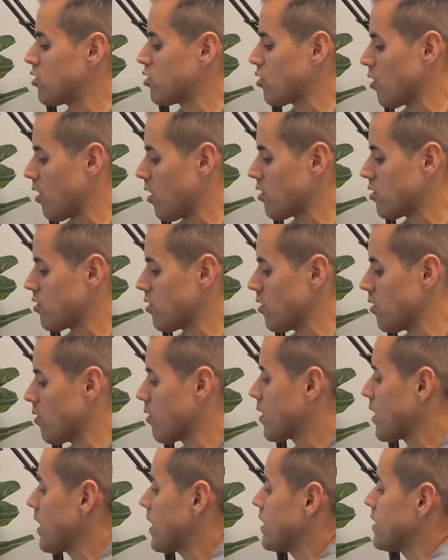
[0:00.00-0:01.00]
charger.
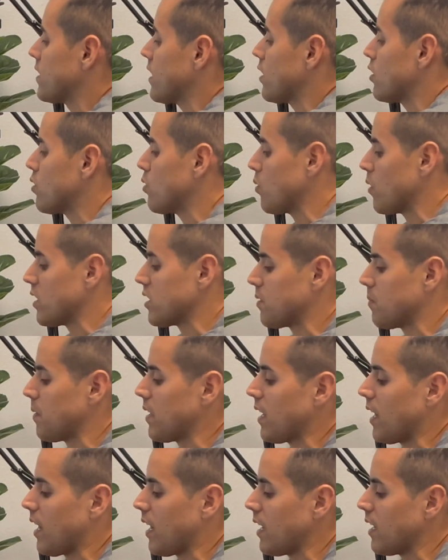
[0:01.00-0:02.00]
Okay, it's a
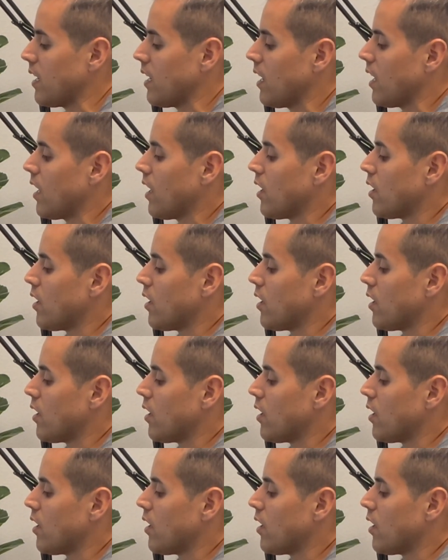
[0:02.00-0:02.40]
USB-A